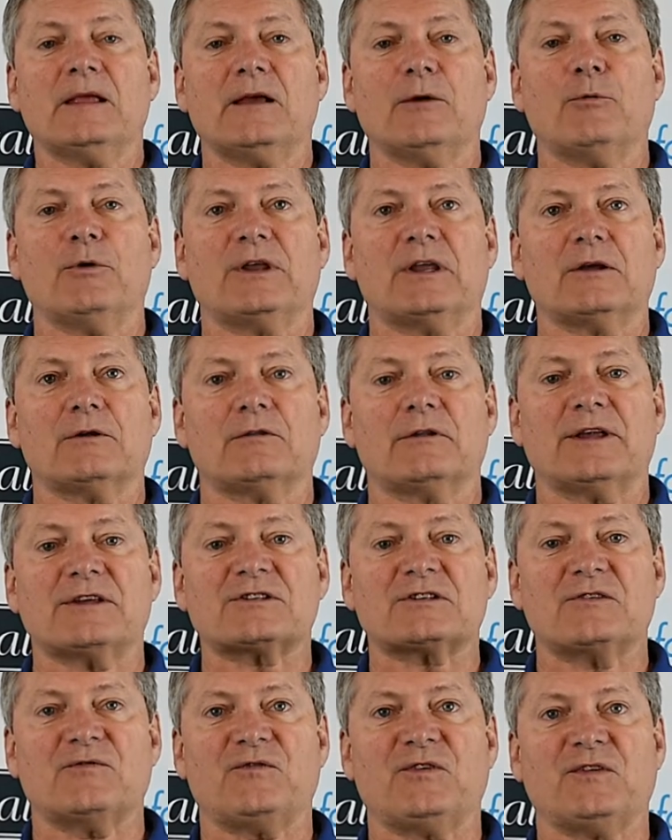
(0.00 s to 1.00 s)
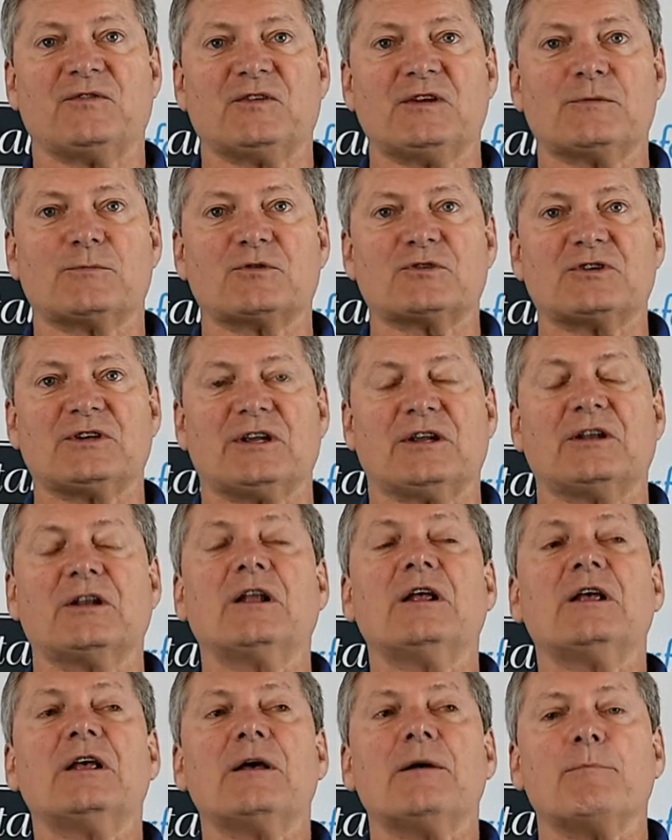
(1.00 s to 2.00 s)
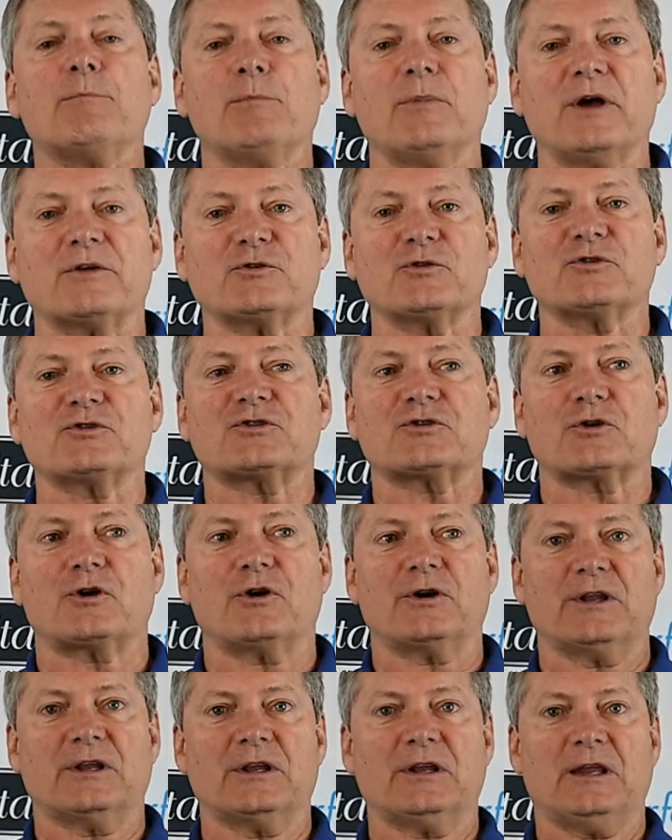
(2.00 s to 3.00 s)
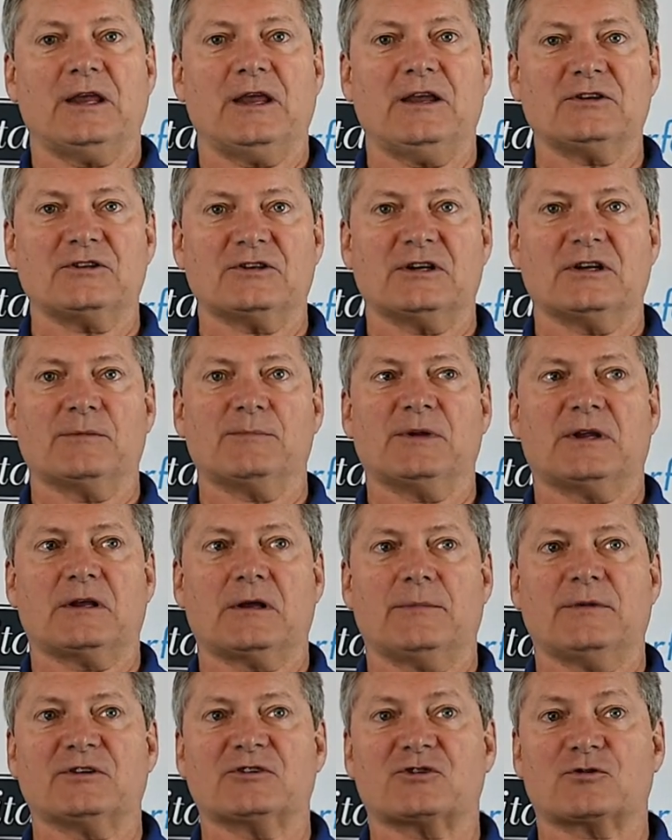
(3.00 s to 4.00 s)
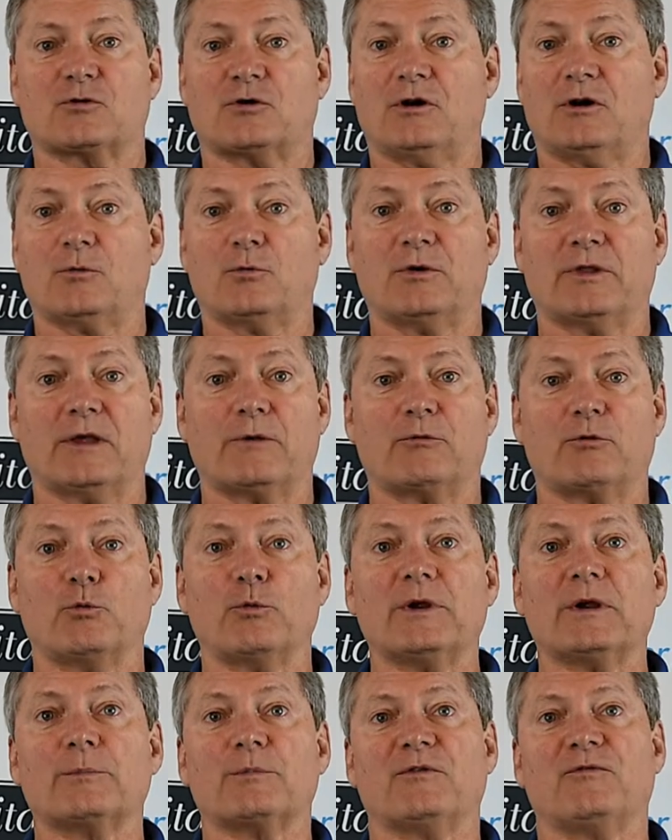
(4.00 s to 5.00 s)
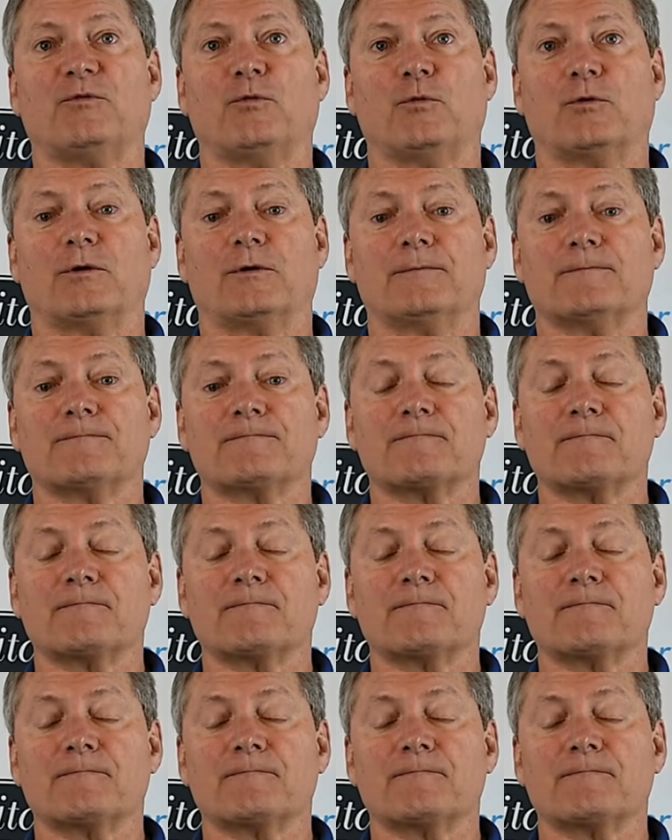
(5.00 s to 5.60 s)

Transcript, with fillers: and we get less than 15%, muscles start engaging and becoming strong where they were weak before.